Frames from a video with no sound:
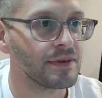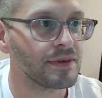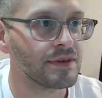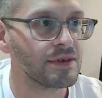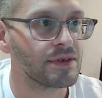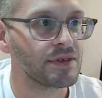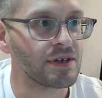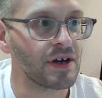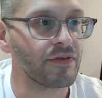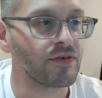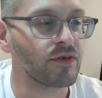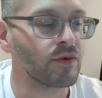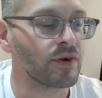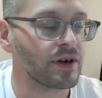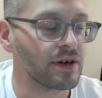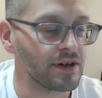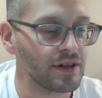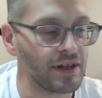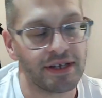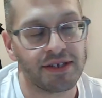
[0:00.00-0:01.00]

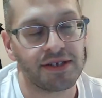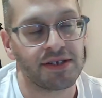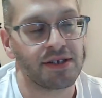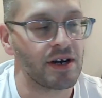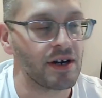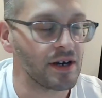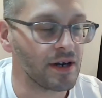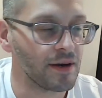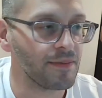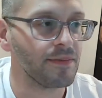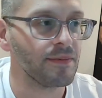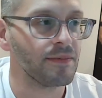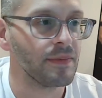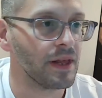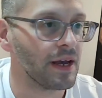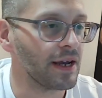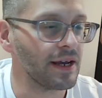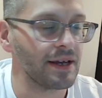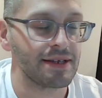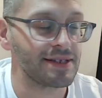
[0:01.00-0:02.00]
software, like startup,
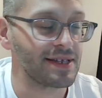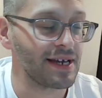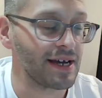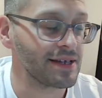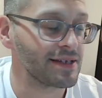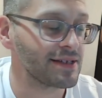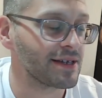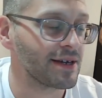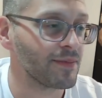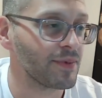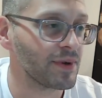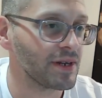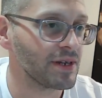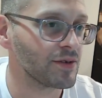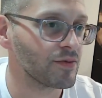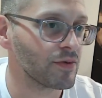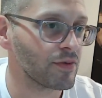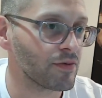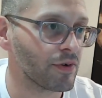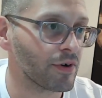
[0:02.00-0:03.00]
like SaaS
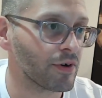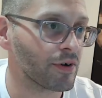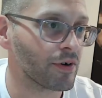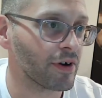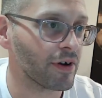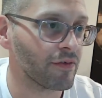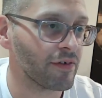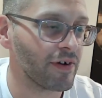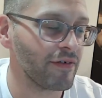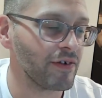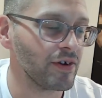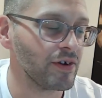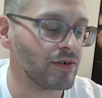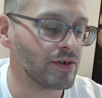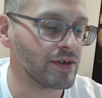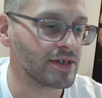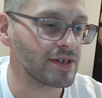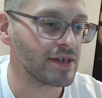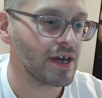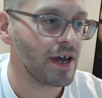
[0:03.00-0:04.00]
companies with recurring revenue,
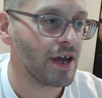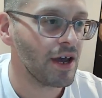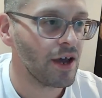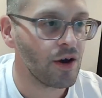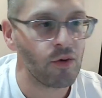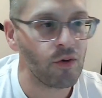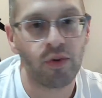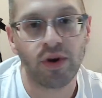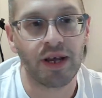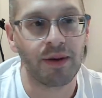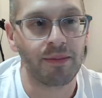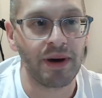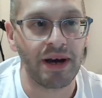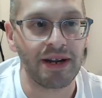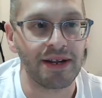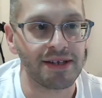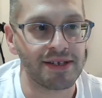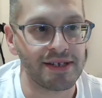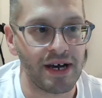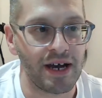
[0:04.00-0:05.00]
is Winning by
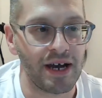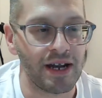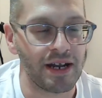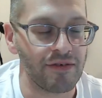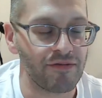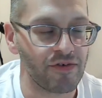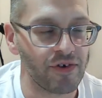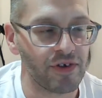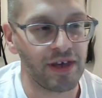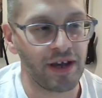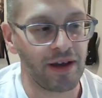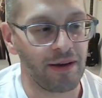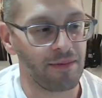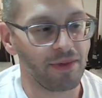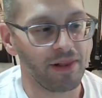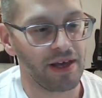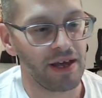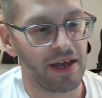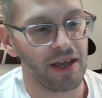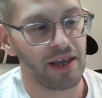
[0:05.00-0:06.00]
Design. And for them,
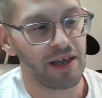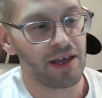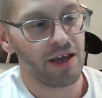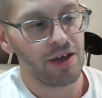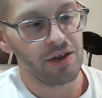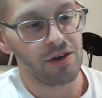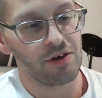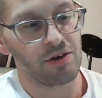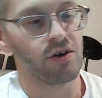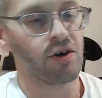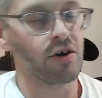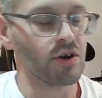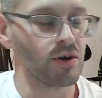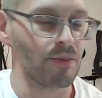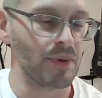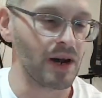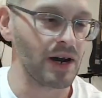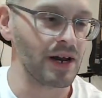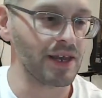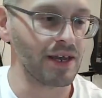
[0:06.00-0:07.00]
like, your go to
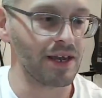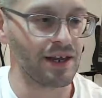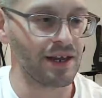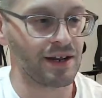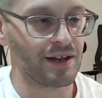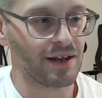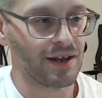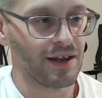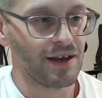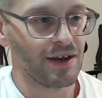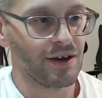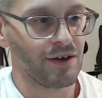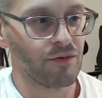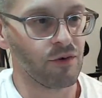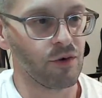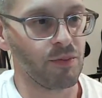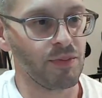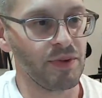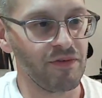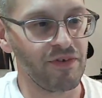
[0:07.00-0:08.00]
market
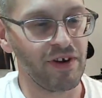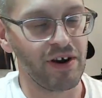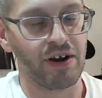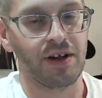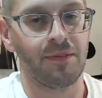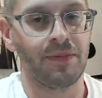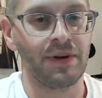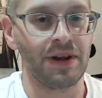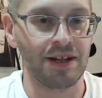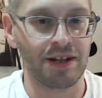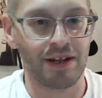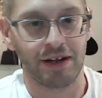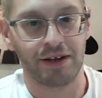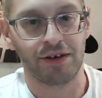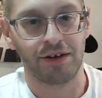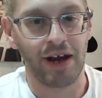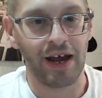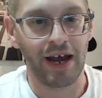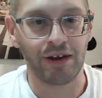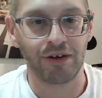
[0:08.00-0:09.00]
will be very dependent on
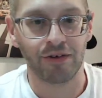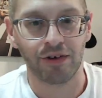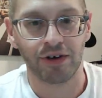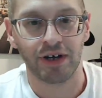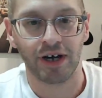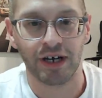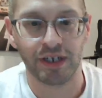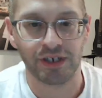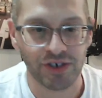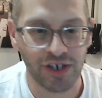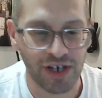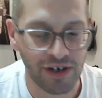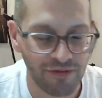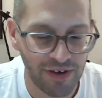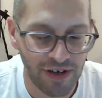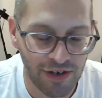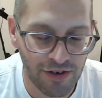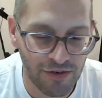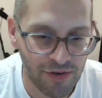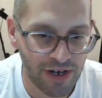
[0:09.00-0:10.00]
your annual contract
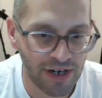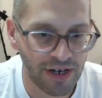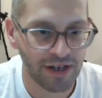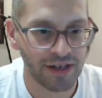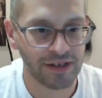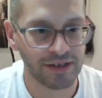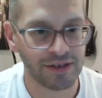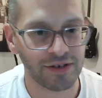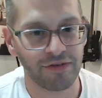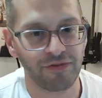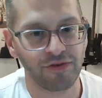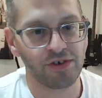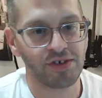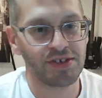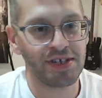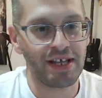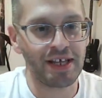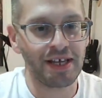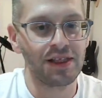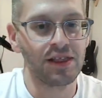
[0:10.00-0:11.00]
value, right? And so if you're
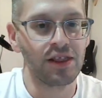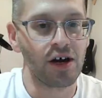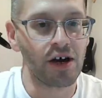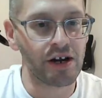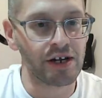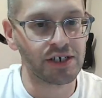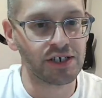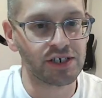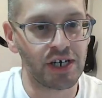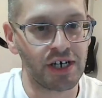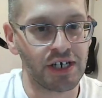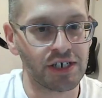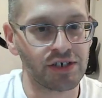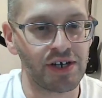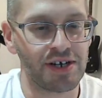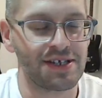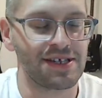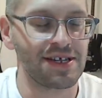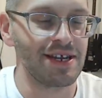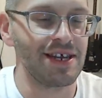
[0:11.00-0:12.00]
selling large
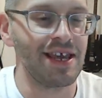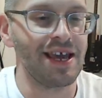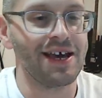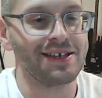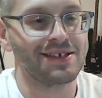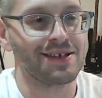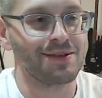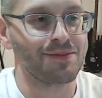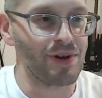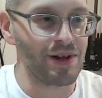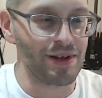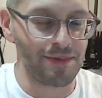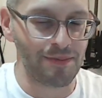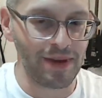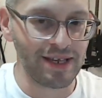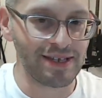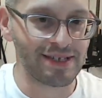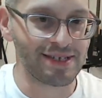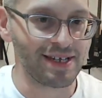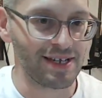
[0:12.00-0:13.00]
contracts, then yes, it probably
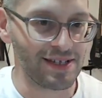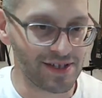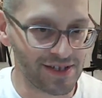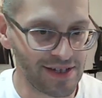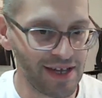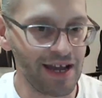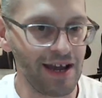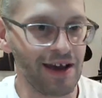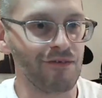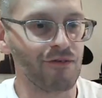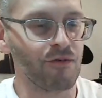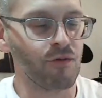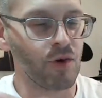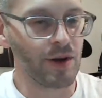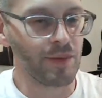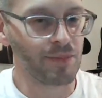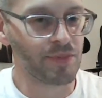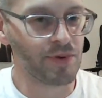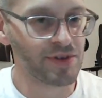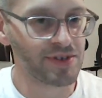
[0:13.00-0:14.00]
makes sense to have
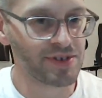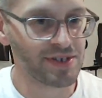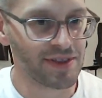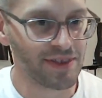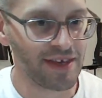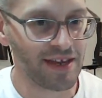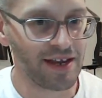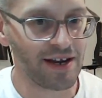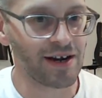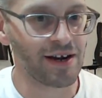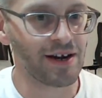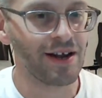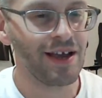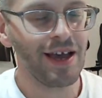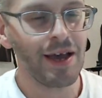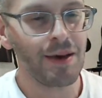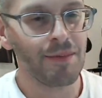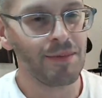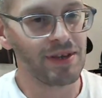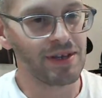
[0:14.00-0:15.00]
one person there,
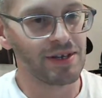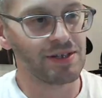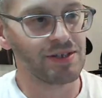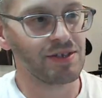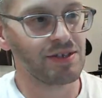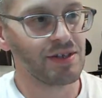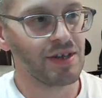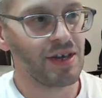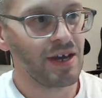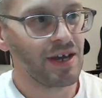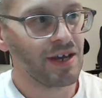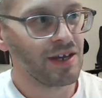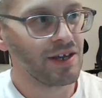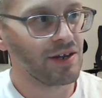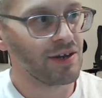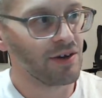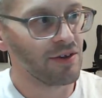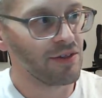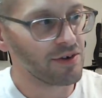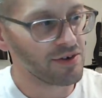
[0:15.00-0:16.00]
because
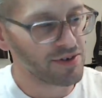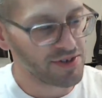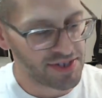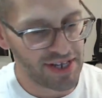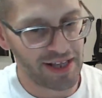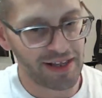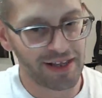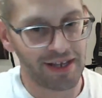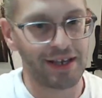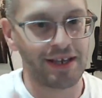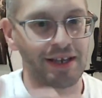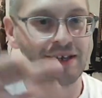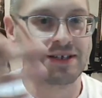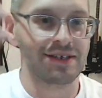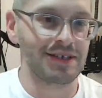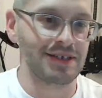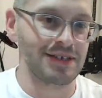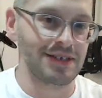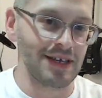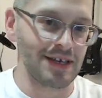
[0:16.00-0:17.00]
their selling
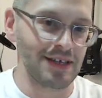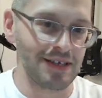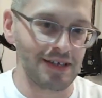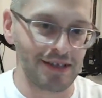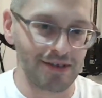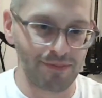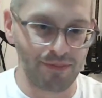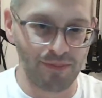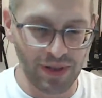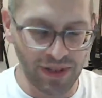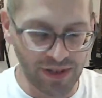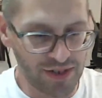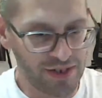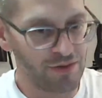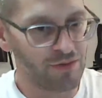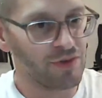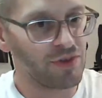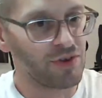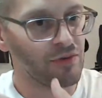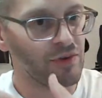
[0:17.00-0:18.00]
is builds in
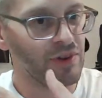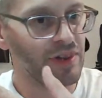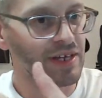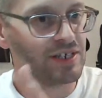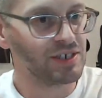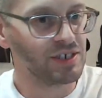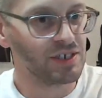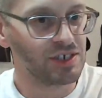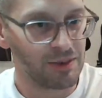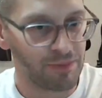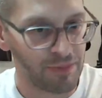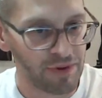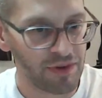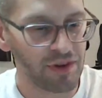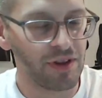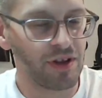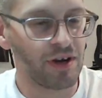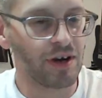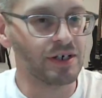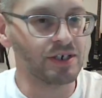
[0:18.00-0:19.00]
with a relationship and the
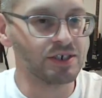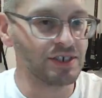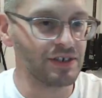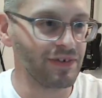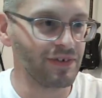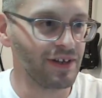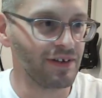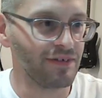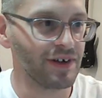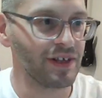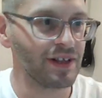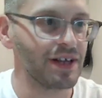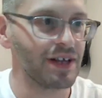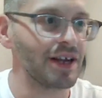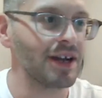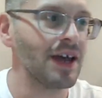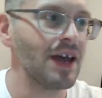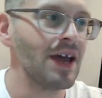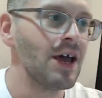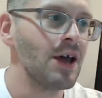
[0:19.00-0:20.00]
longevity of a
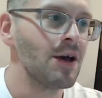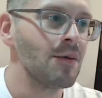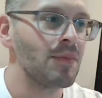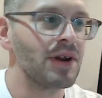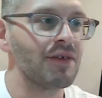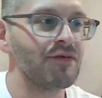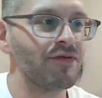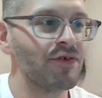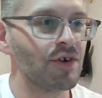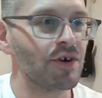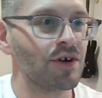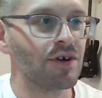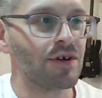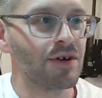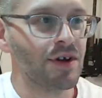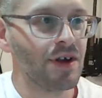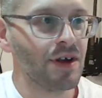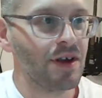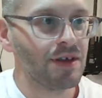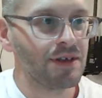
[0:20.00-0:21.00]
client. But if
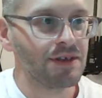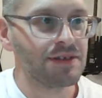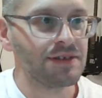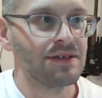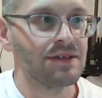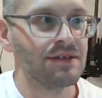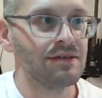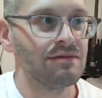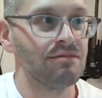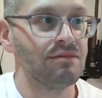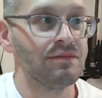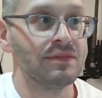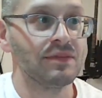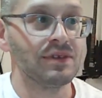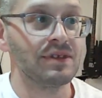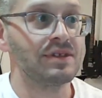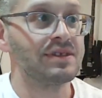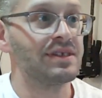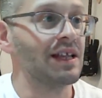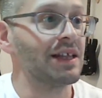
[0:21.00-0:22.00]
you're
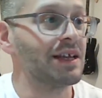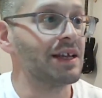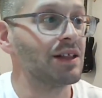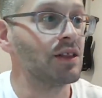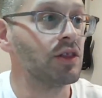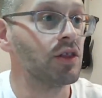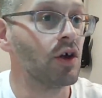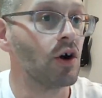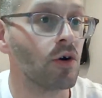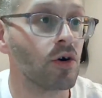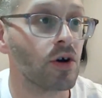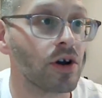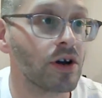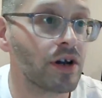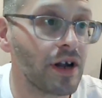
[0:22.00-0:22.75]
selling lower